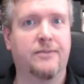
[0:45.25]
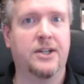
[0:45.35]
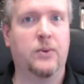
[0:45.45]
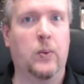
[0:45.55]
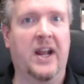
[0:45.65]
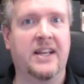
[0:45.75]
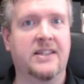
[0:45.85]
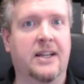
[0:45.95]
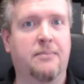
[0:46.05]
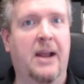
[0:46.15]
The way
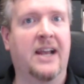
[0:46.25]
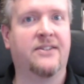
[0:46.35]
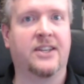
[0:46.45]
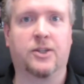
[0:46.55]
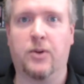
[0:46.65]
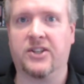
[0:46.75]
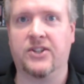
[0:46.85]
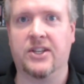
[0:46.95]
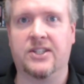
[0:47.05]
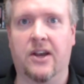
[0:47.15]
that math
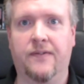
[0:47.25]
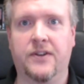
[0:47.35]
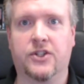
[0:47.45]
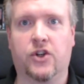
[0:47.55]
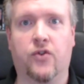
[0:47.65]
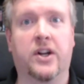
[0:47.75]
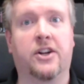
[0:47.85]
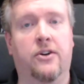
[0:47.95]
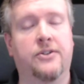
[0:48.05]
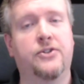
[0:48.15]
expresses itself is
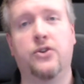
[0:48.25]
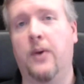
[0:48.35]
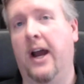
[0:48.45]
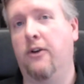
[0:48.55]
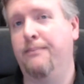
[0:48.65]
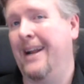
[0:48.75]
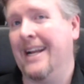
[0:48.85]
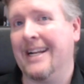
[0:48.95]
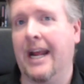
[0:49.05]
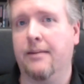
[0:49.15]
critical to how
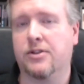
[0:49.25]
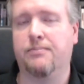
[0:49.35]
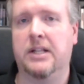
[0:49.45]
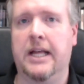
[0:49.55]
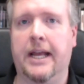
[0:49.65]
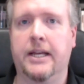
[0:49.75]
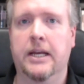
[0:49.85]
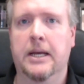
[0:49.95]
many games play.